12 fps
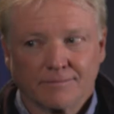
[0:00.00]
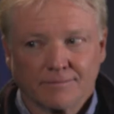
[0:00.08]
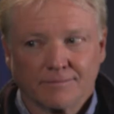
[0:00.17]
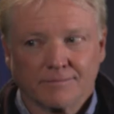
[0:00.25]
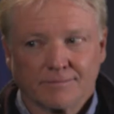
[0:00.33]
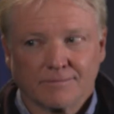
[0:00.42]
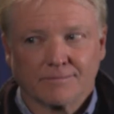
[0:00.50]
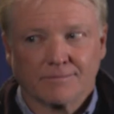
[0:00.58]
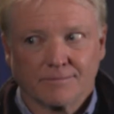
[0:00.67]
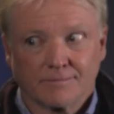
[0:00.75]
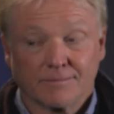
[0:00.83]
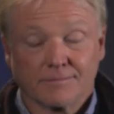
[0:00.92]

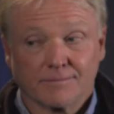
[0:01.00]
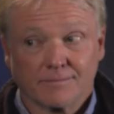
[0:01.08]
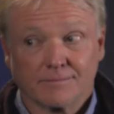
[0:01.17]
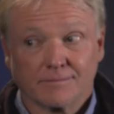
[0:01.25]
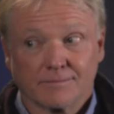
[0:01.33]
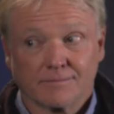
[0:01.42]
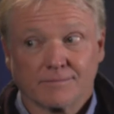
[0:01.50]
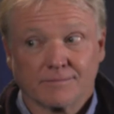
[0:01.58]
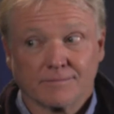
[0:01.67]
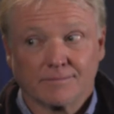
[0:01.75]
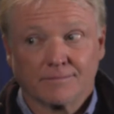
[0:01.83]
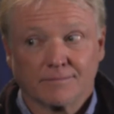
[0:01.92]

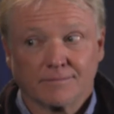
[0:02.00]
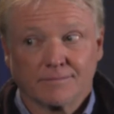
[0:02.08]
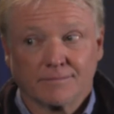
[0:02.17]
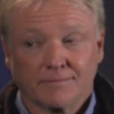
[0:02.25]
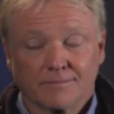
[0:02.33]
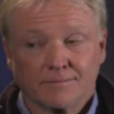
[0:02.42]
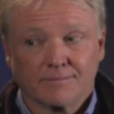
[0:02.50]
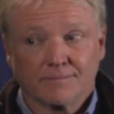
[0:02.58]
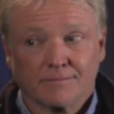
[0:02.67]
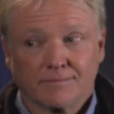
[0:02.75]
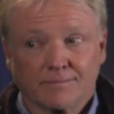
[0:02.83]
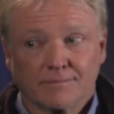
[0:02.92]

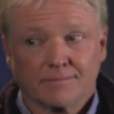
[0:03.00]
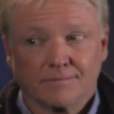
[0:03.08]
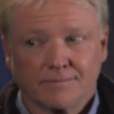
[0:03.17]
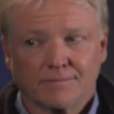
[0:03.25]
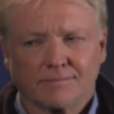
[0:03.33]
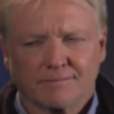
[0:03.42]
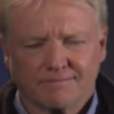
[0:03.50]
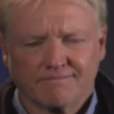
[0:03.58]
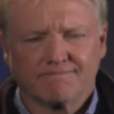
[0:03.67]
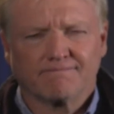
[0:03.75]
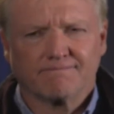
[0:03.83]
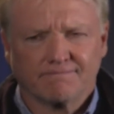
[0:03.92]

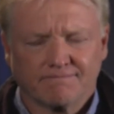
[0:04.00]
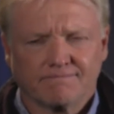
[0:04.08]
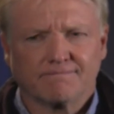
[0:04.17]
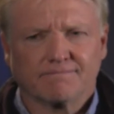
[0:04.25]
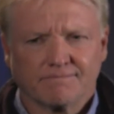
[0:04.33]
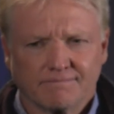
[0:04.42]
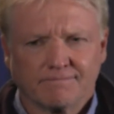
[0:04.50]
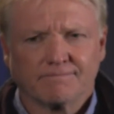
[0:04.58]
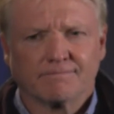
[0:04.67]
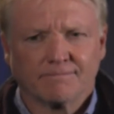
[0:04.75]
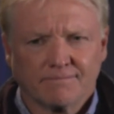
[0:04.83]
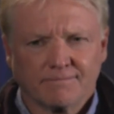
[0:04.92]

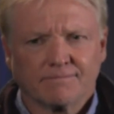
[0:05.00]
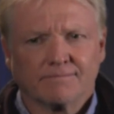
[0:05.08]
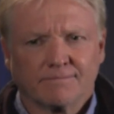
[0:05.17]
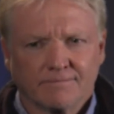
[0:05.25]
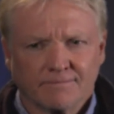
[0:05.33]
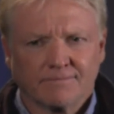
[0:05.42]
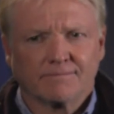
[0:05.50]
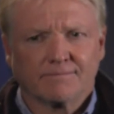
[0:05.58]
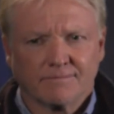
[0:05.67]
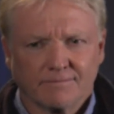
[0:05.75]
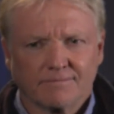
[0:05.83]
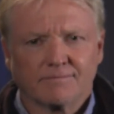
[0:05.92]

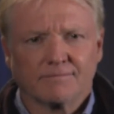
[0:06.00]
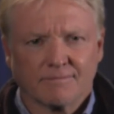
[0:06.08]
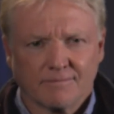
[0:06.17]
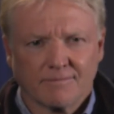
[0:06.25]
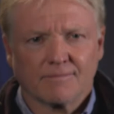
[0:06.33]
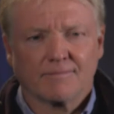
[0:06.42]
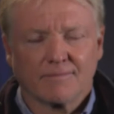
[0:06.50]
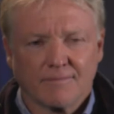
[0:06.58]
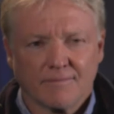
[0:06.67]
(not speaking)